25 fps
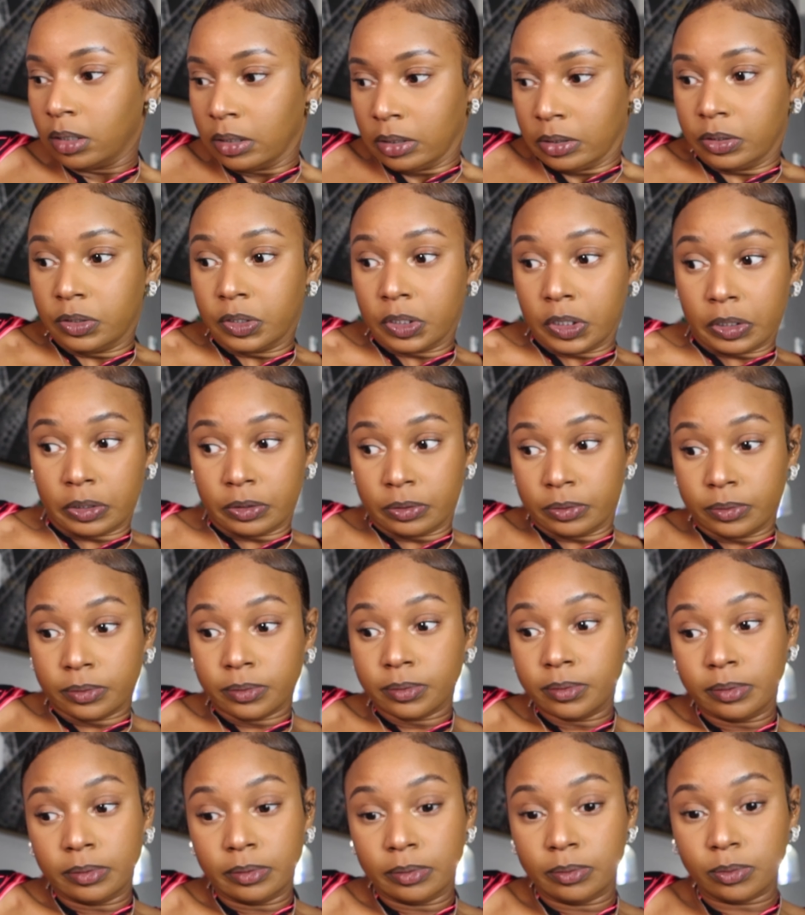you know,
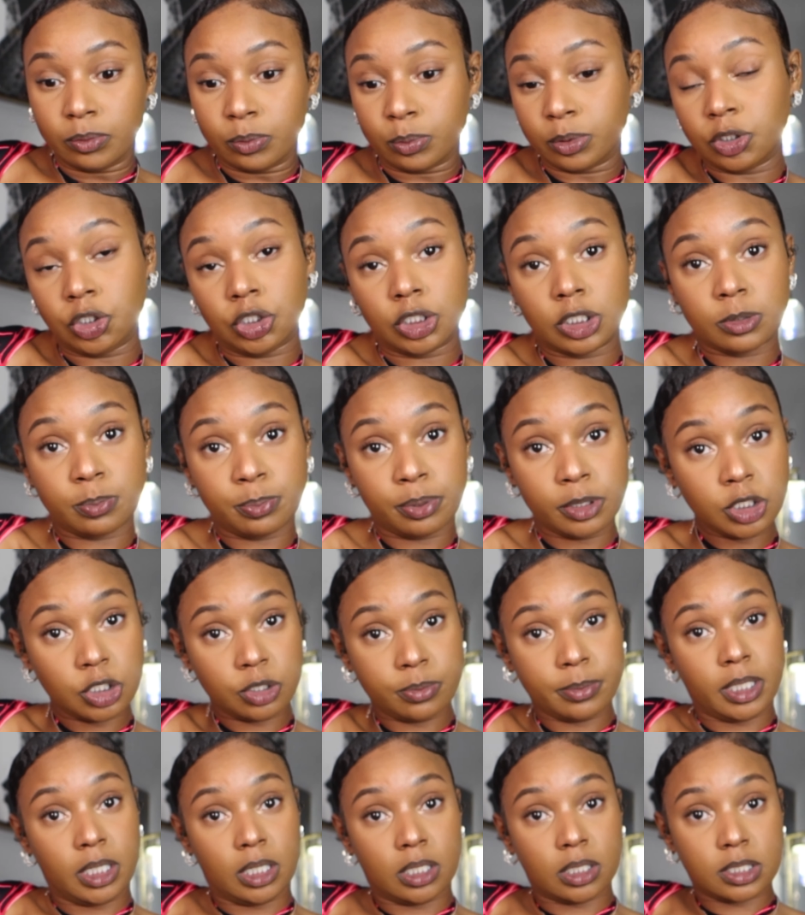will just push
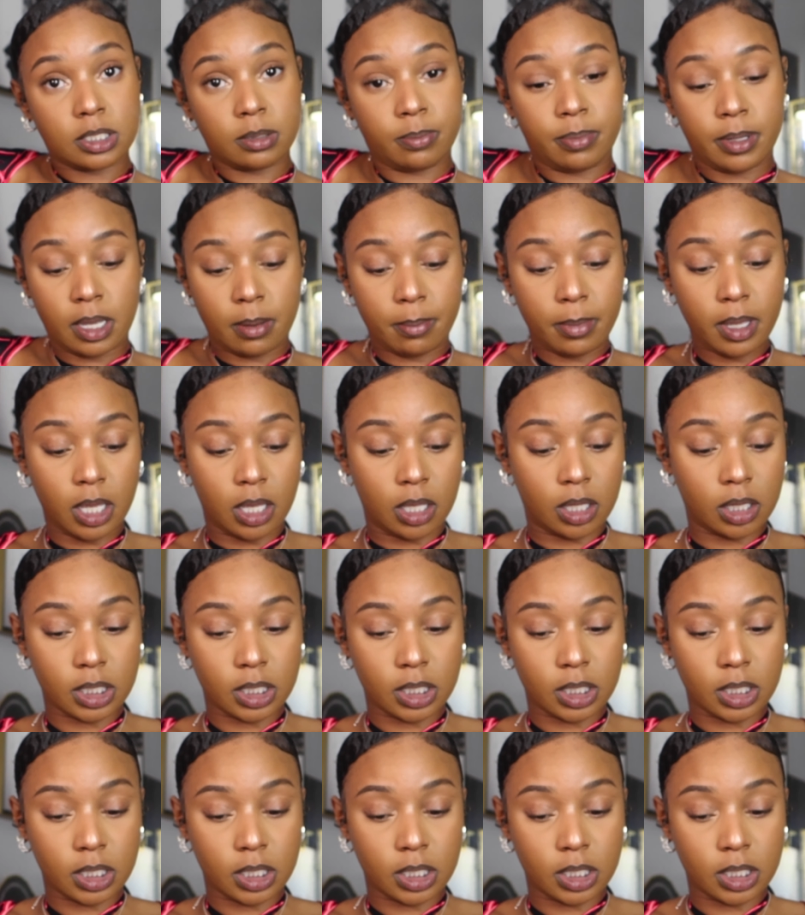me to be me.